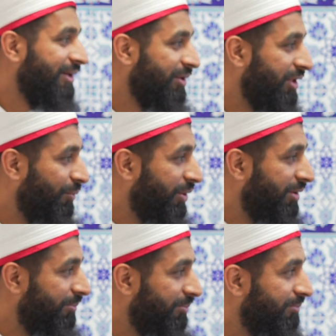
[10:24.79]
You know,
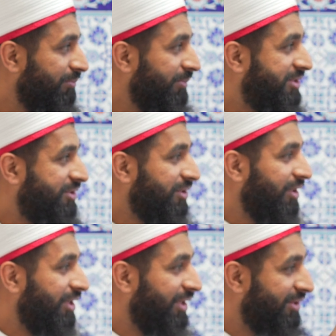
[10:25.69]
we
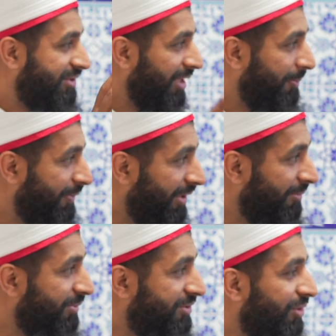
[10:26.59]
misinterpret
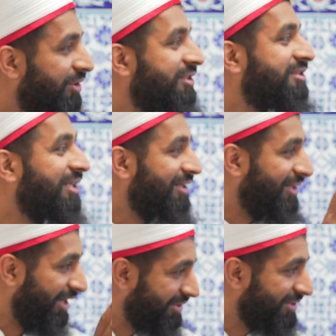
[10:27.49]
and misunderstand
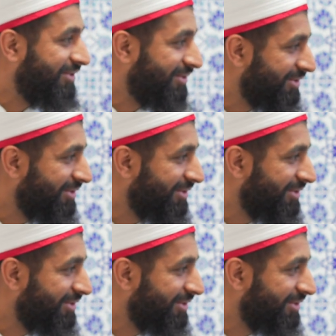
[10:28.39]
the hadith.